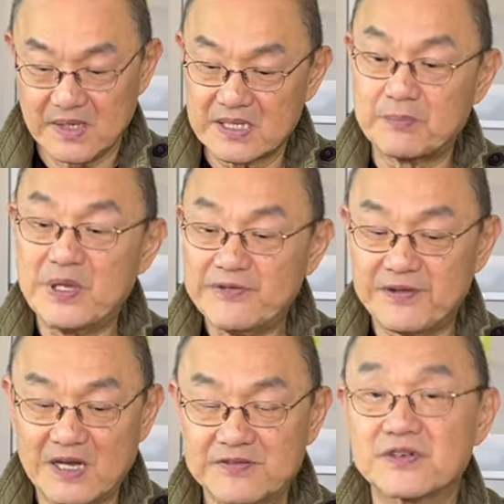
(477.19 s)
The B
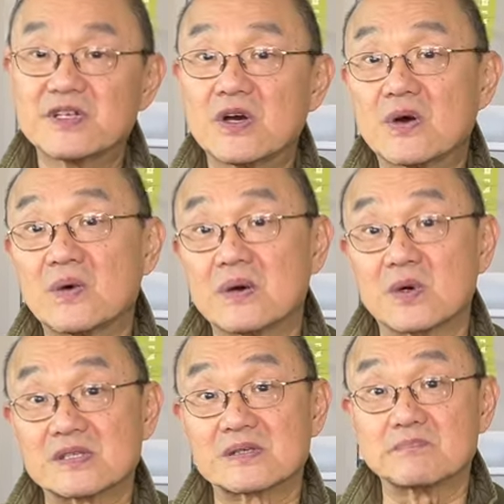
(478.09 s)
five three zero
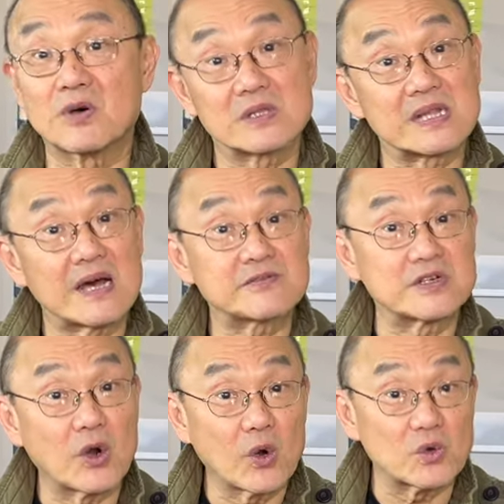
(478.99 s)
was modelled after
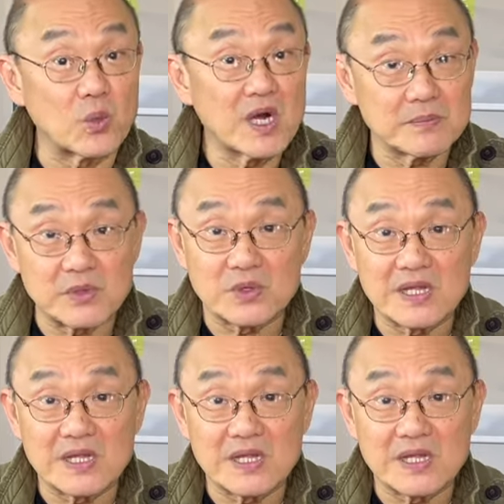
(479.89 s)
an old work boot